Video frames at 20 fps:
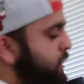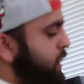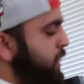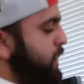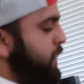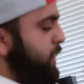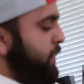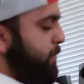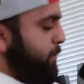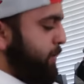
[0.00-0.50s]

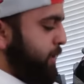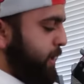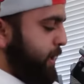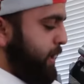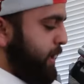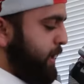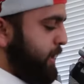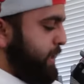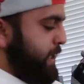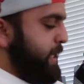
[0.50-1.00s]
Um,
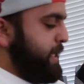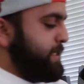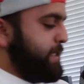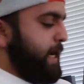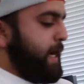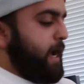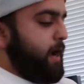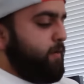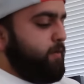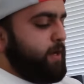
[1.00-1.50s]
but these
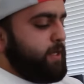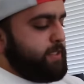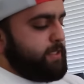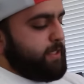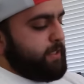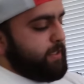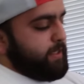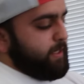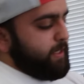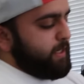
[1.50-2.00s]
I got
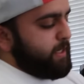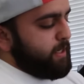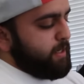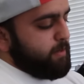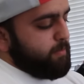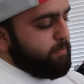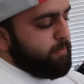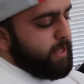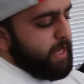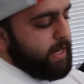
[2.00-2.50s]
recently,
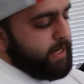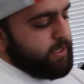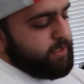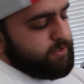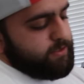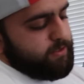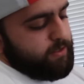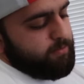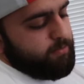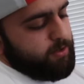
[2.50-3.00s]
Black
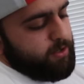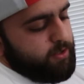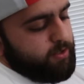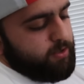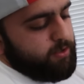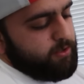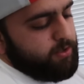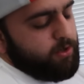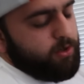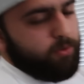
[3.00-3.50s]
History
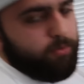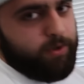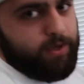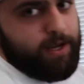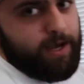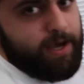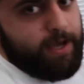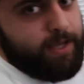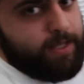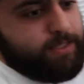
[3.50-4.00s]
Month, Kobe
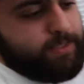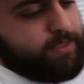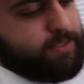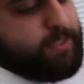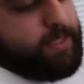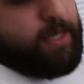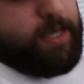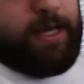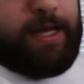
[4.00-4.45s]
nines.